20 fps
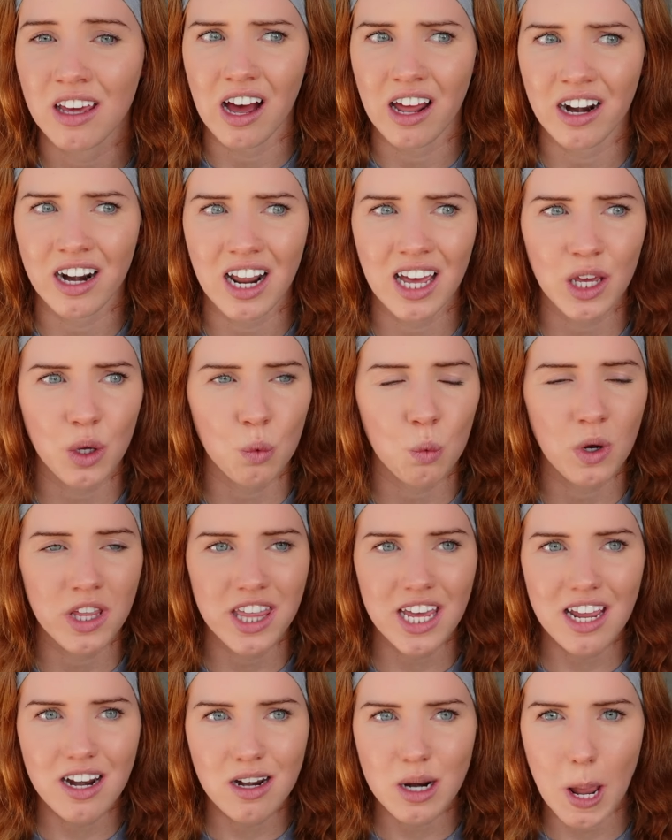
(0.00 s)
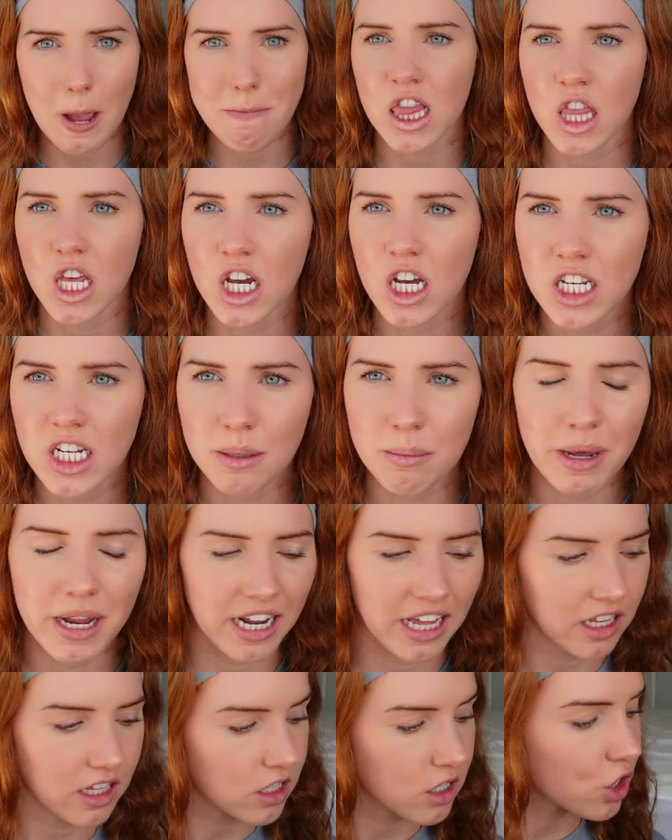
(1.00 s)
And like within 30
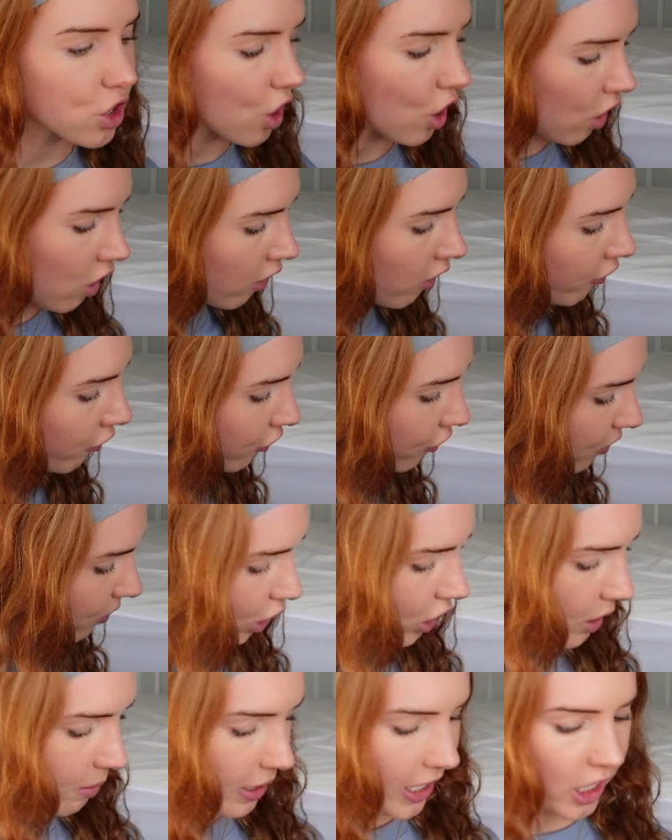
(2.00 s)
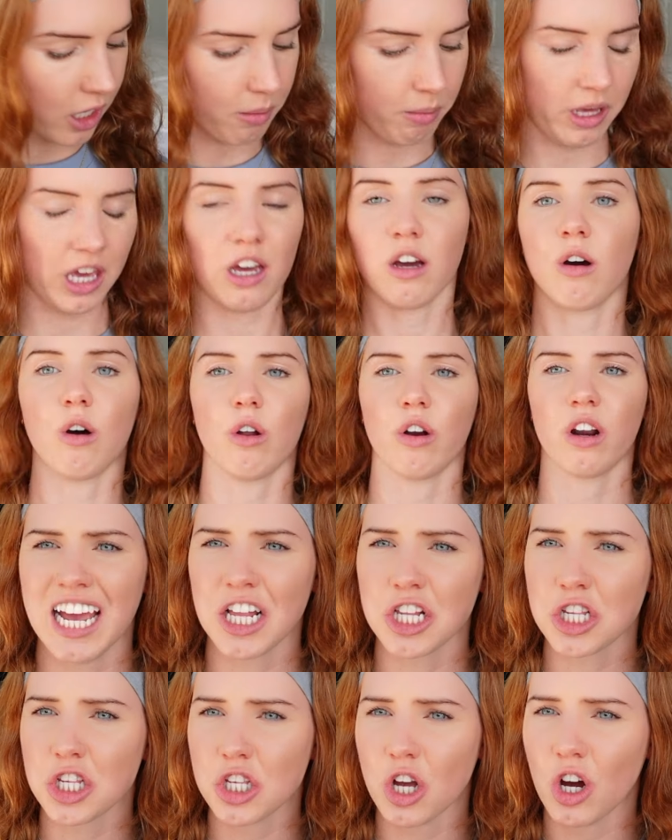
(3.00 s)
minutes of the makeup being on,
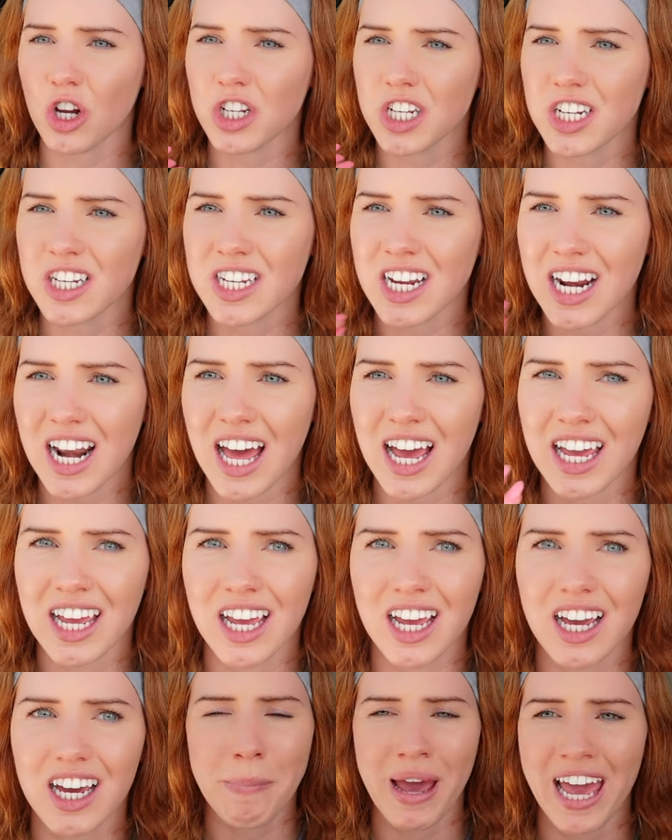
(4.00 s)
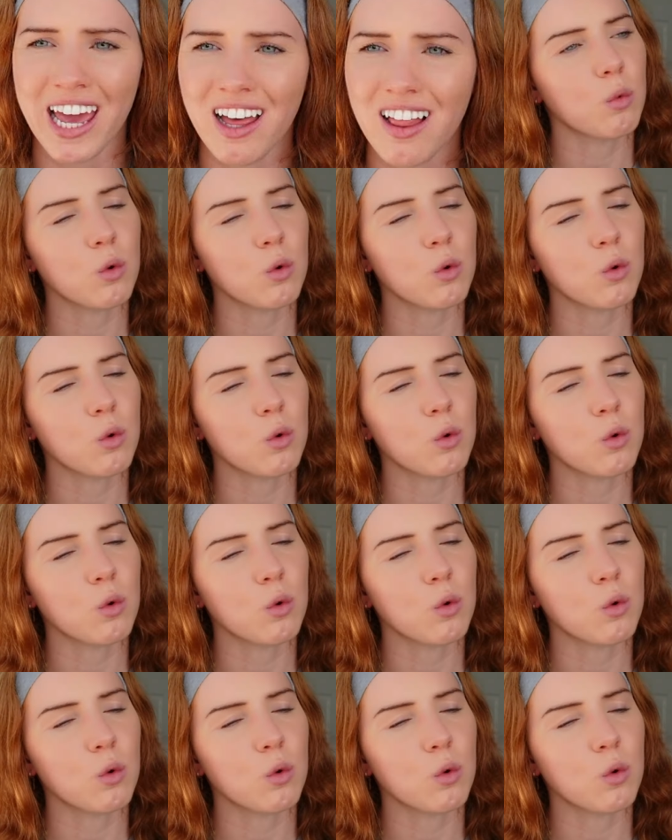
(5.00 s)
it started to like peel.